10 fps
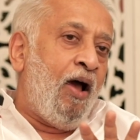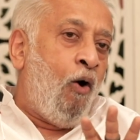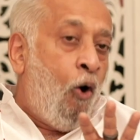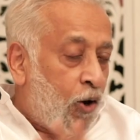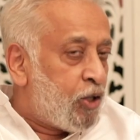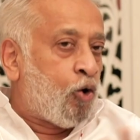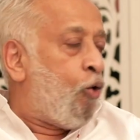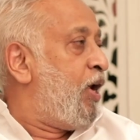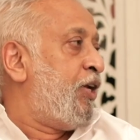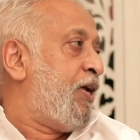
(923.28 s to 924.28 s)
all the
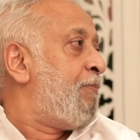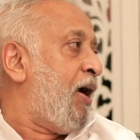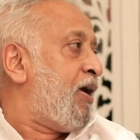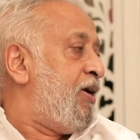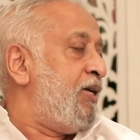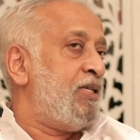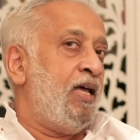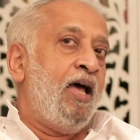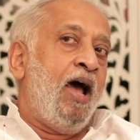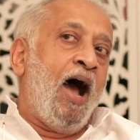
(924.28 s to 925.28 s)
coalition partners
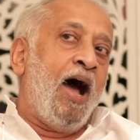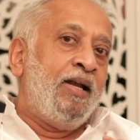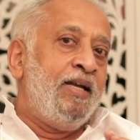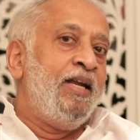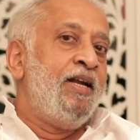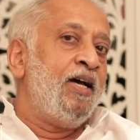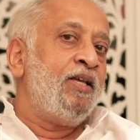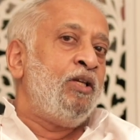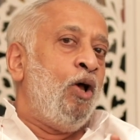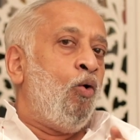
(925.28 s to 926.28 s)
are
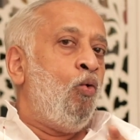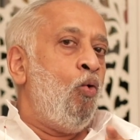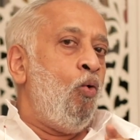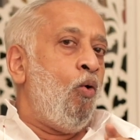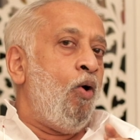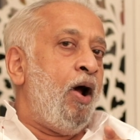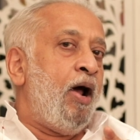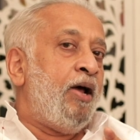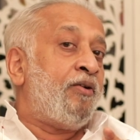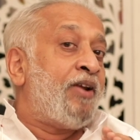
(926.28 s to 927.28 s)
leaders who
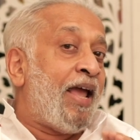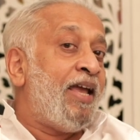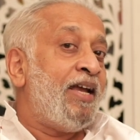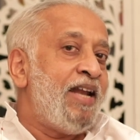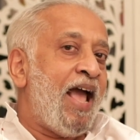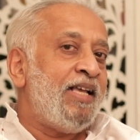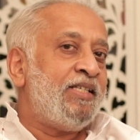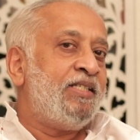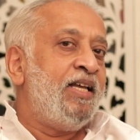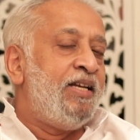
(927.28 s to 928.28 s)

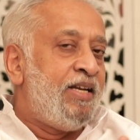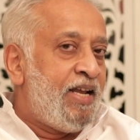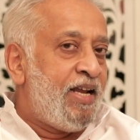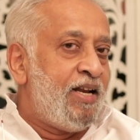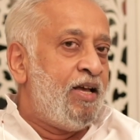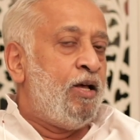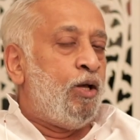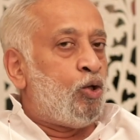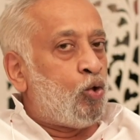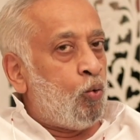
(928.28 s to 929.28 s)
recognize the need
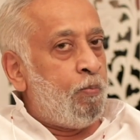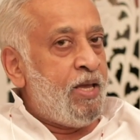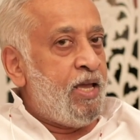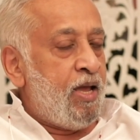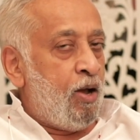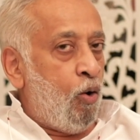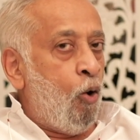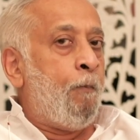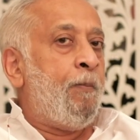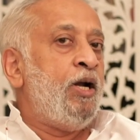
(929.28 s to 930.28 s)
to be
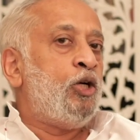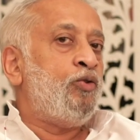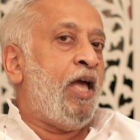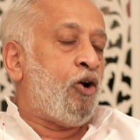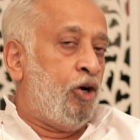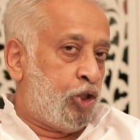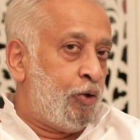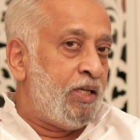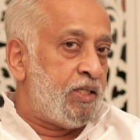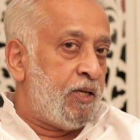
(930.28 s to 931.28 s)
open to their
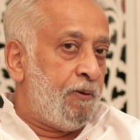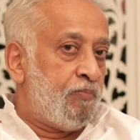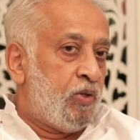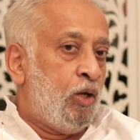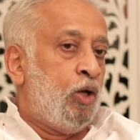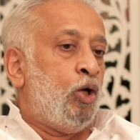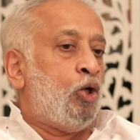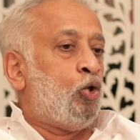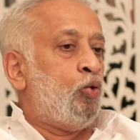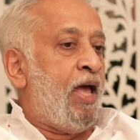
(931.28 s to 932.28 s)
constituents,
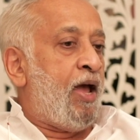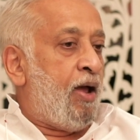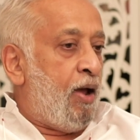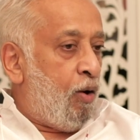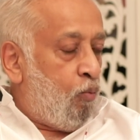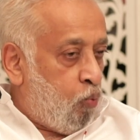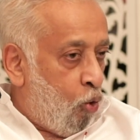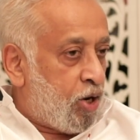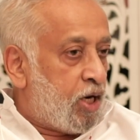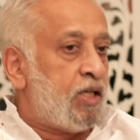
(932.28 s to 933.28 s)
to their
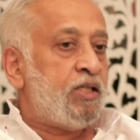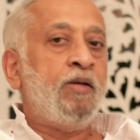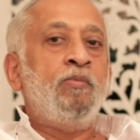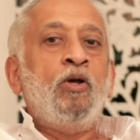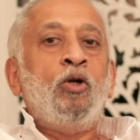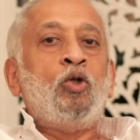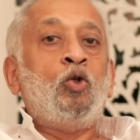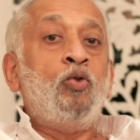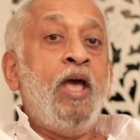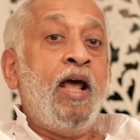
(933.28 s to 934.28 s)
voters,
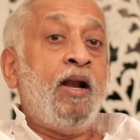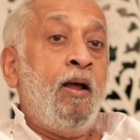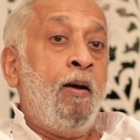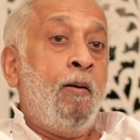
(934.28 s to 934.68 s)
to their